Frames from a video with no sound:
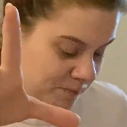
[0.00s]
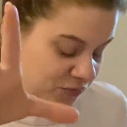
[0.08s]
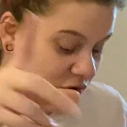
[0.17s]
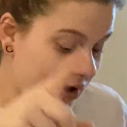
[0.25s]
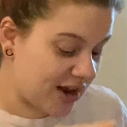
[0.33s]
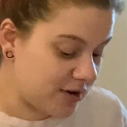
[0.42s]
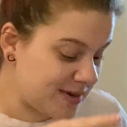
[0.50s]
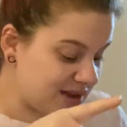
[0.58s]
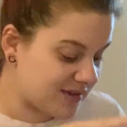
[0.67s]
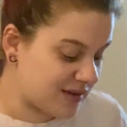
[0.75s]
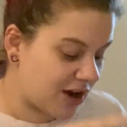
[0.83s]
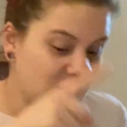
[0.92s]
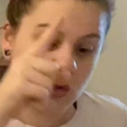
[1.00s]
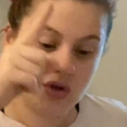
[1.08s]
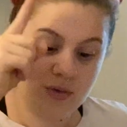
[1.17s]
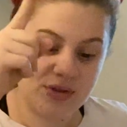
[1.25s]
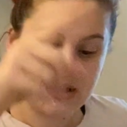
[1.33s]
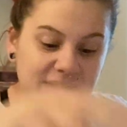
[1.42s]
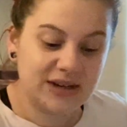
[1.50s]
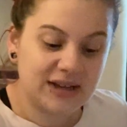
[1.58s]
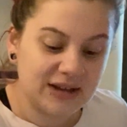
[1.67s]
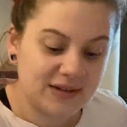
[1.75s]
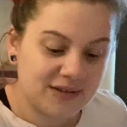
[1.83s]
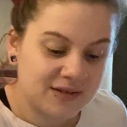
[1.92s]
Your enemy is not who you think it
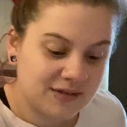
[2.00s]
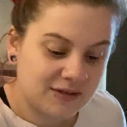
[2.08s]
is.